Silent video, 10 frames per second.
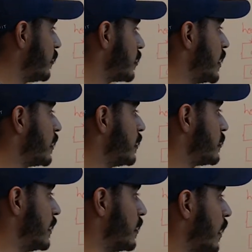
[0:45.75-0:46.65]
of the linked list,
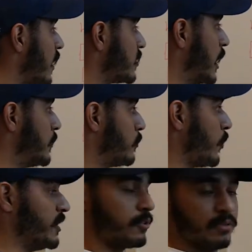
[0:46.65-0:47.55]
and the last element
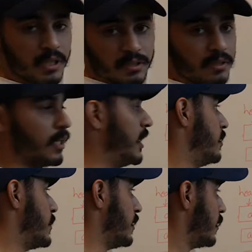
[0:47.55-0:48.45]
points to the null element.